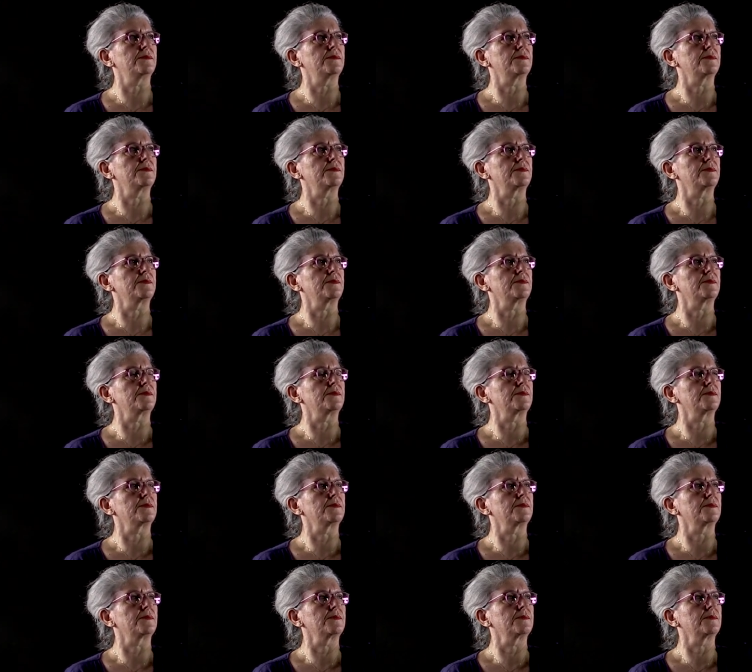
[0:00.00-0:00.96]

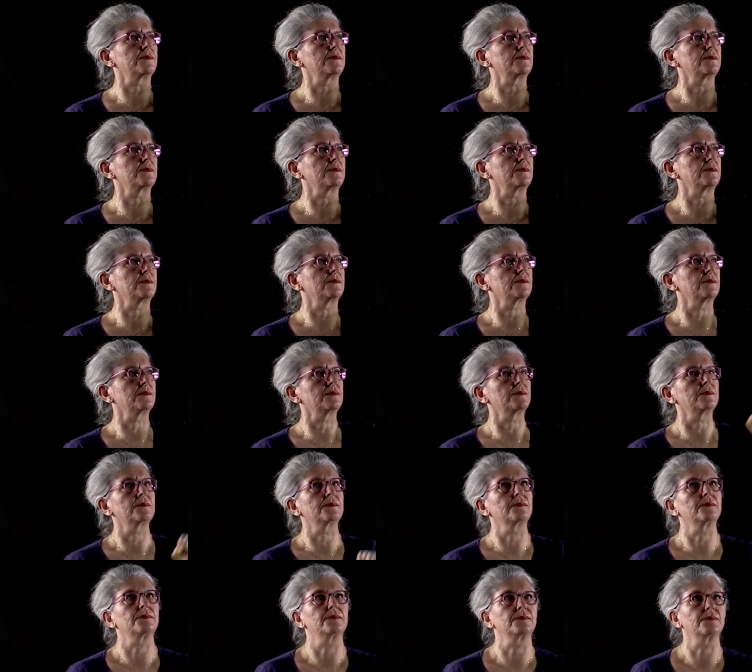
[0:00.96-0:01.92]

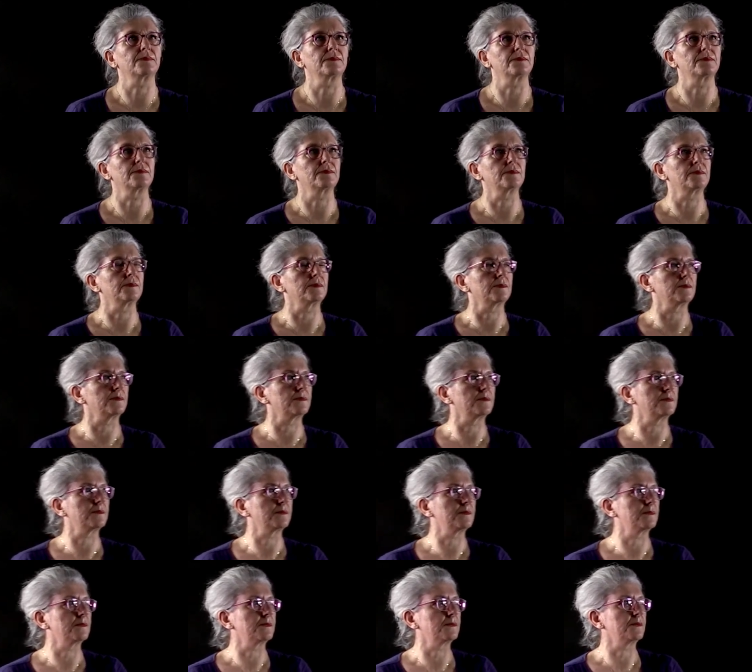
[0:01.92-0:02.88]

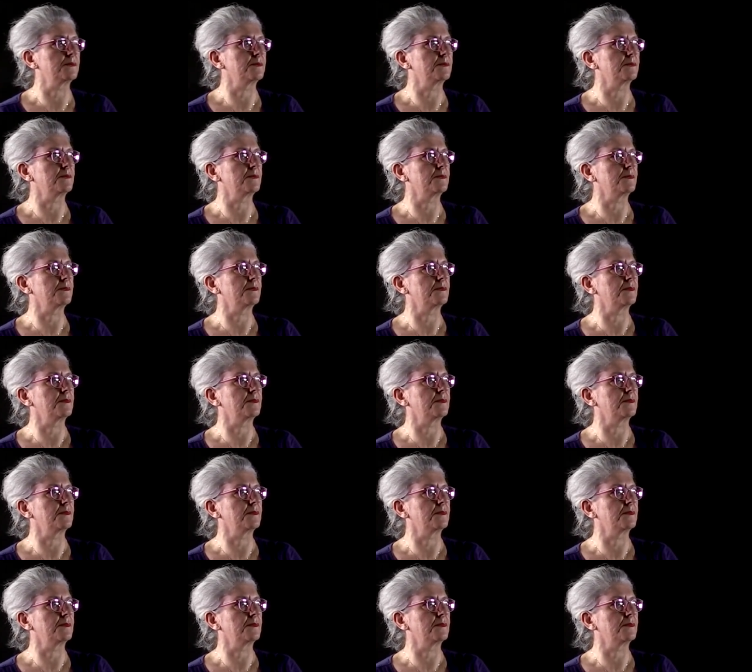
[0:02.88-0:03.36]
Nobody speaks.